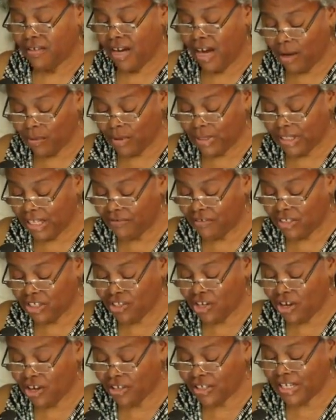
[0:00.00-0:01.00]
I would love to
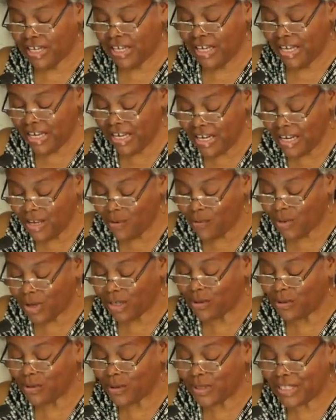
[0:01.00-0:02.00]
talk to anyone
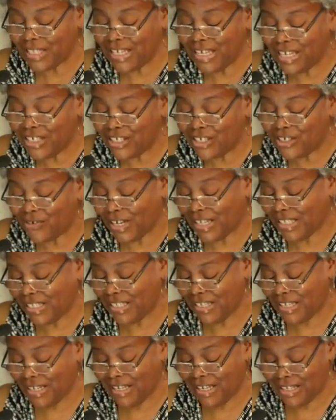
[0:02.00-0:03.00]
who is
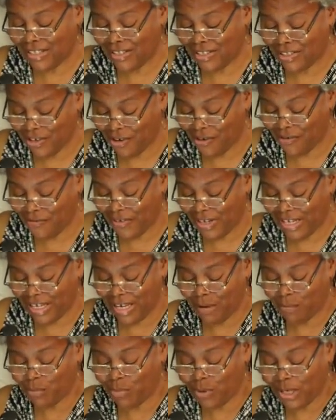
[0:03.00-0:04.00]
interested in serving
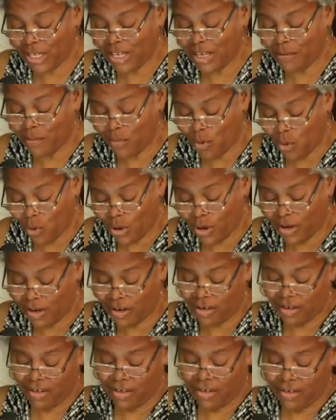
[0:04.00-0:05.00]
and bringing more
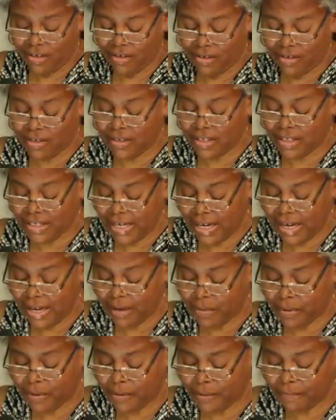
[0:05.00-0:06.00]
to the
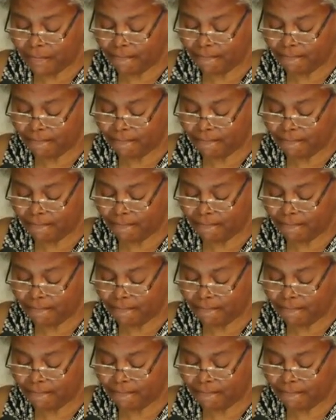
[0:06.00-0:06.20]
table.